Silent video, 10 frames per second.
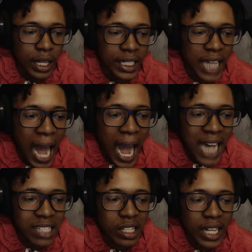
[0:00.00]
Your
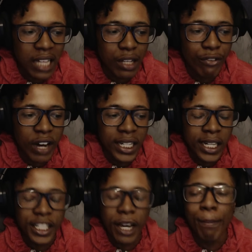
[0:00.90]
eyes look hella funny.
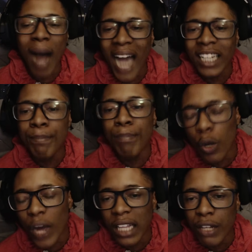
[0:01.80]
Your body
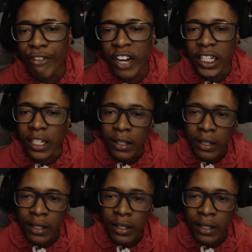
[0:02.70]
built hella funny.